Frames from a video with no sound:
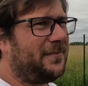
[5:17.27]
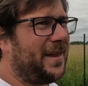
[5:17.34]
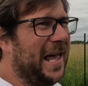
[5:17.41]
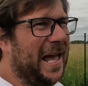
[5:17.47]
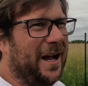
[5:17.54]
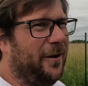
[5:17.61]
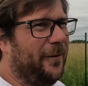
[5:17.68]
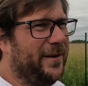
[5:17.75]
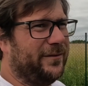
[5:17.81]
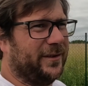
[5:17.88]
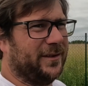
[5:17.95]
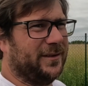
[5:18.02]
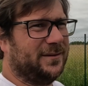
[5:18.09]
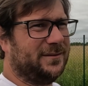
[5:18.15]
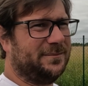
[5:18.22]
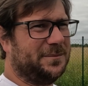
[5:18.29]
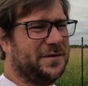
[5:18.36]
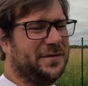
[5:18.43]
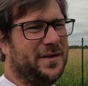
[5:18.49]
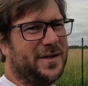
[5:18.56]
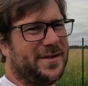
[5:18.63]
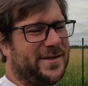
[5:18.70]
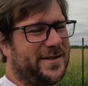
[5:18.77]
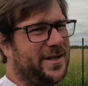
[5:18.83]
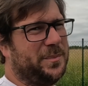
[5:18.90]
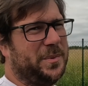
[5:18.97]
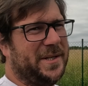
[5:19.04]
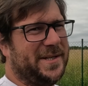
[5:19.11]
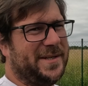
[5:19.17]
However, the foxes are
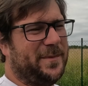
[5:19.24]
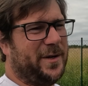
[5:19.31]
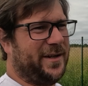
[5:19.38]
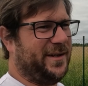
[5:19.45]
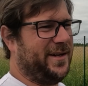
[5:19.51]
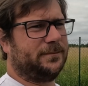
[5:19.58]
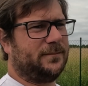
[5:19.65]
pretty smart.